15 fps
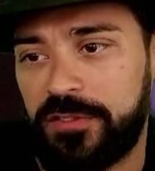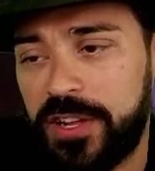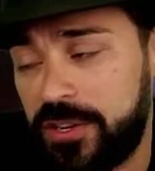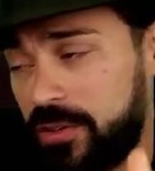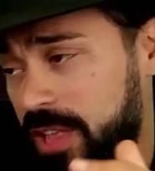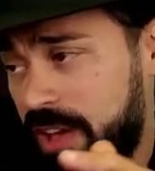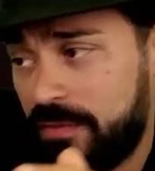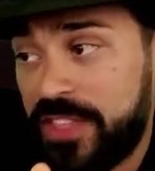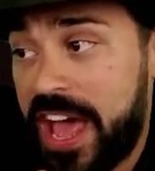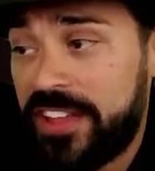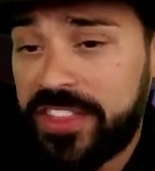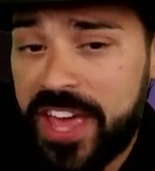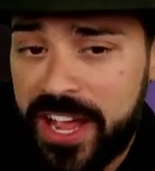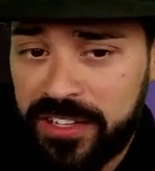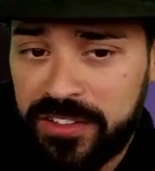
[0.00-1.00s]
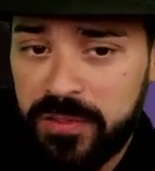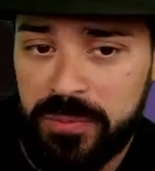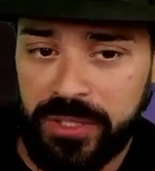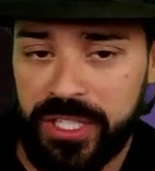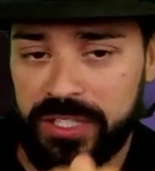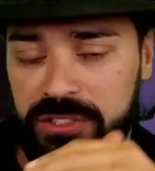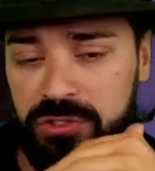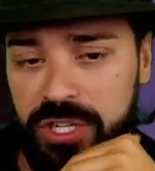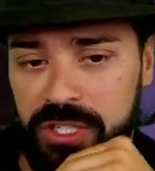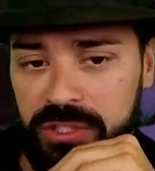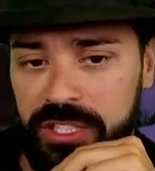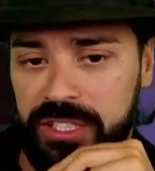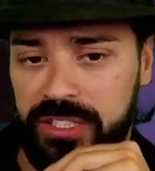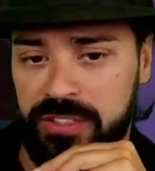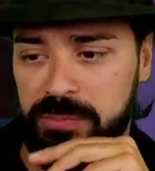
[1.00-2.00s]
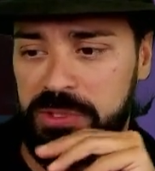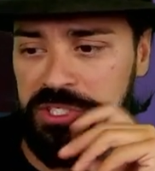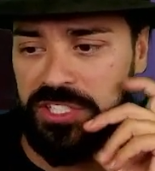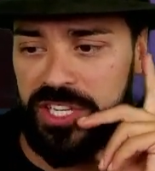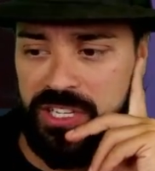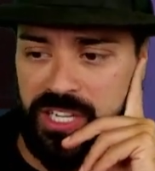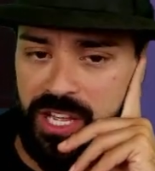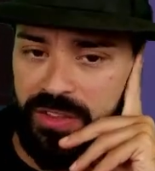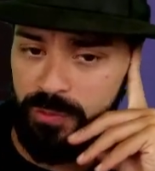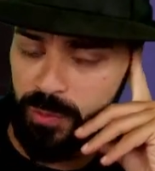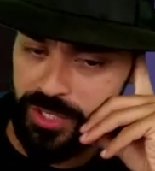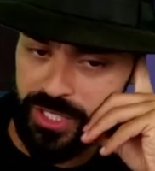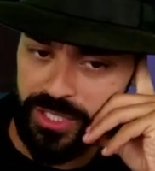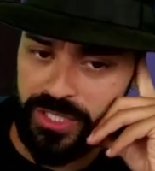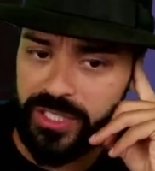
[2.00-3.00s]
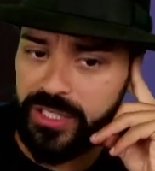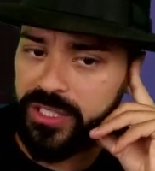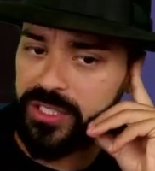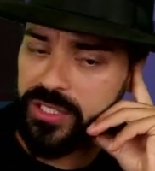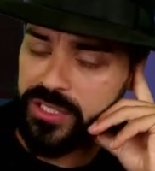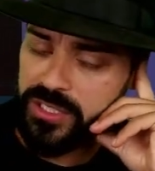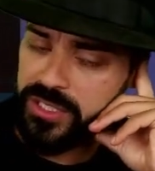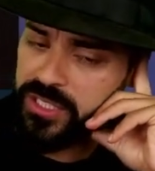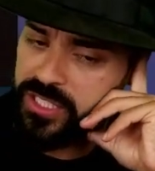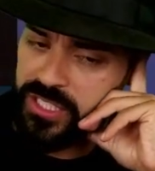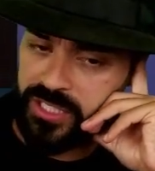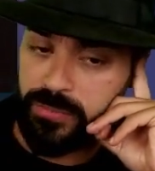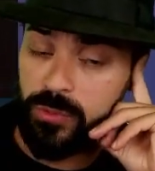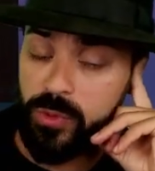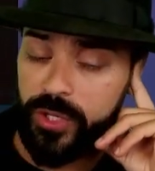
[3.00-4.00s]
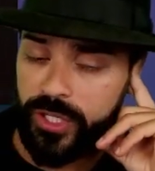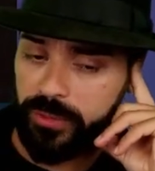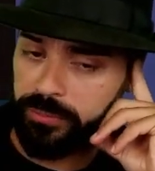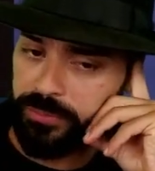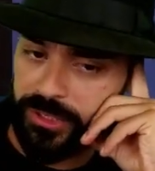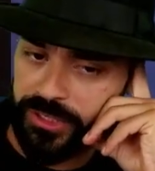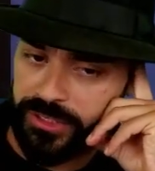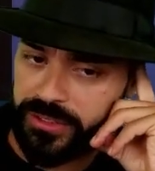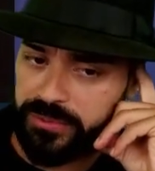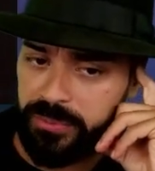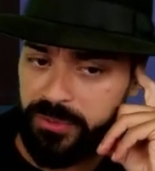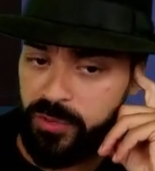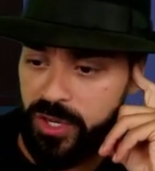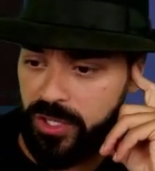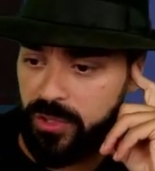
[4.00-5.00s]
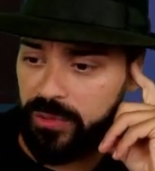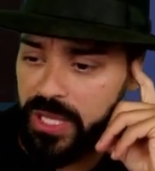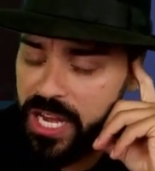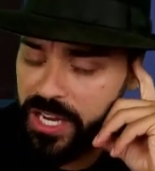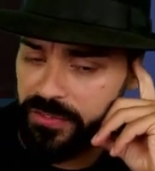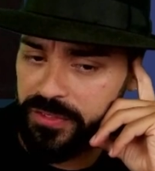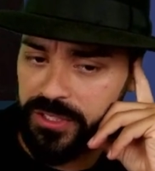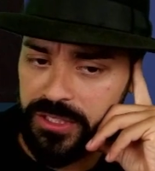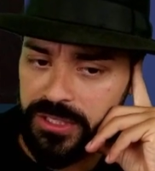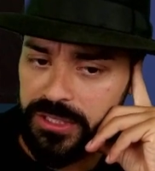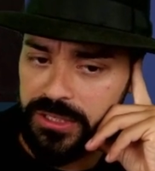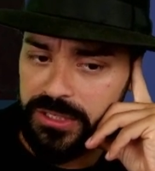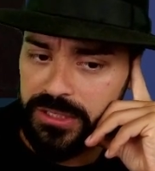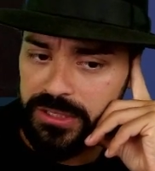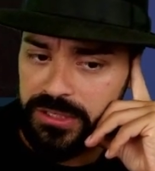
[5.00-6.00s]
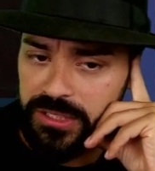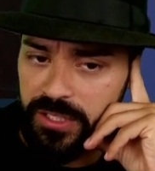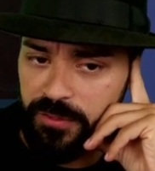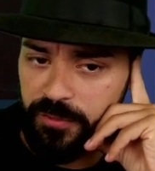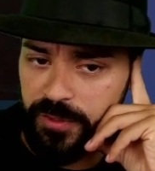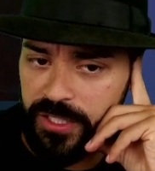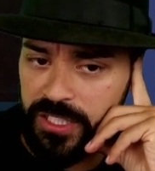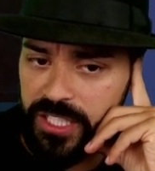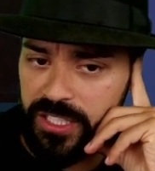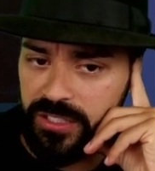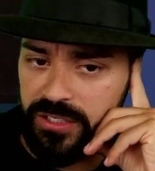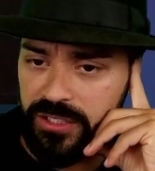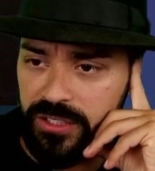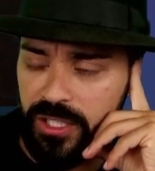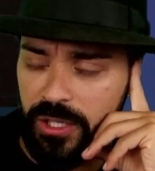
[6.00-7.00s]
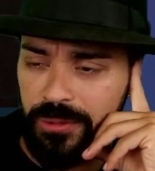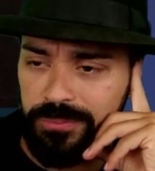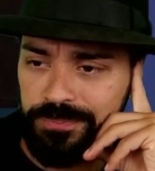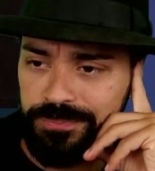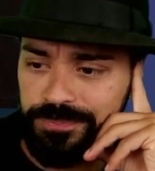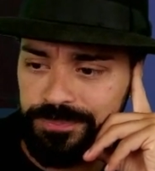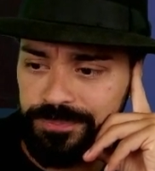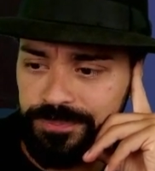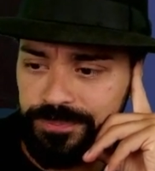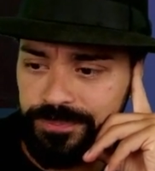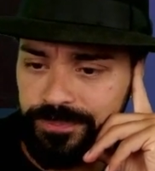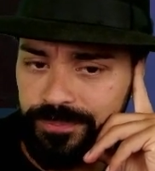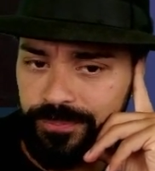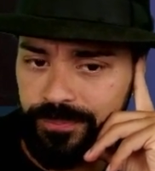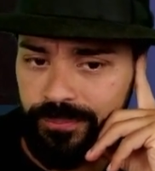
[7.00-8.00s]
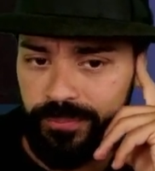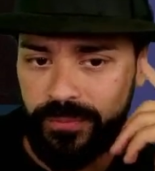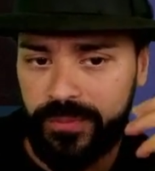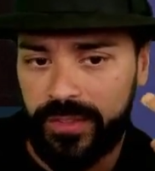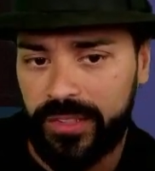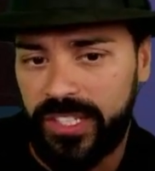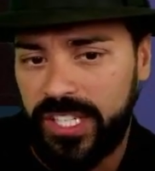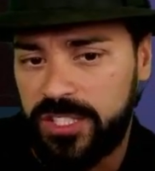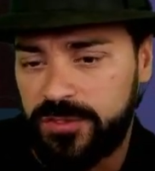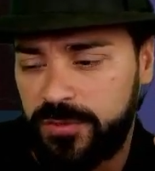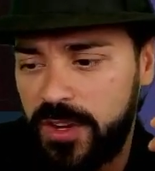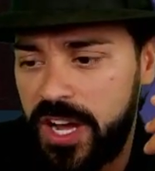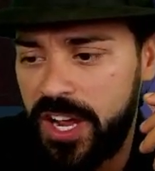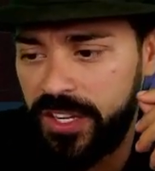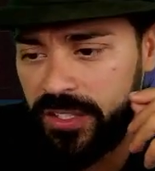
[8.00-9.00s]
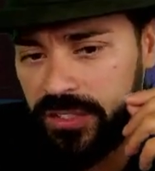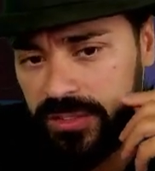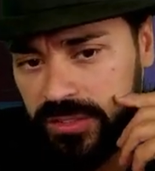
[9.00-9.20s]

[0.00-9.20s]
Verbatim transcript: I don't have that active, but I try to get as much as I can when I, in the morning, but before I go live, feel like, you know, it's fine.